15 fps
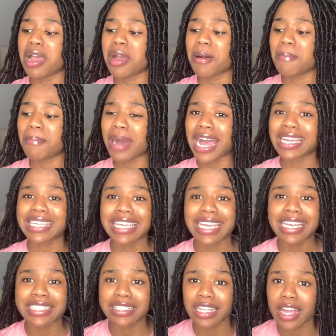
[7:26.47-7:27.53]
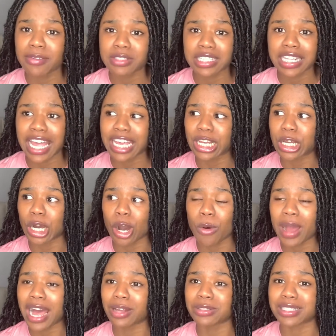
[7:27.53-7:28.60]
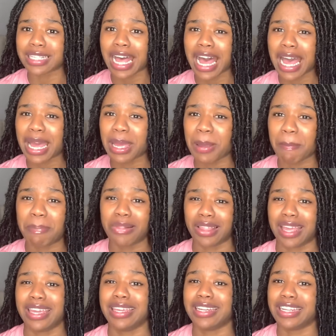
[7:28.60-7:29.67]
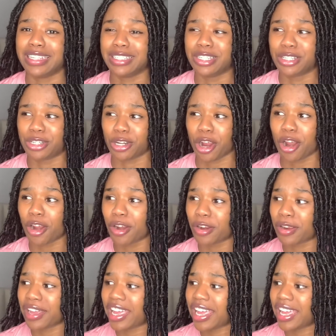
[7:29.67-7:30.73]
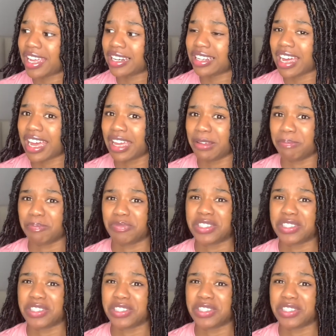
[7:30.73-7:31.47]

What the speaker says: my kids love to, like, go outside playing in dirt and, like,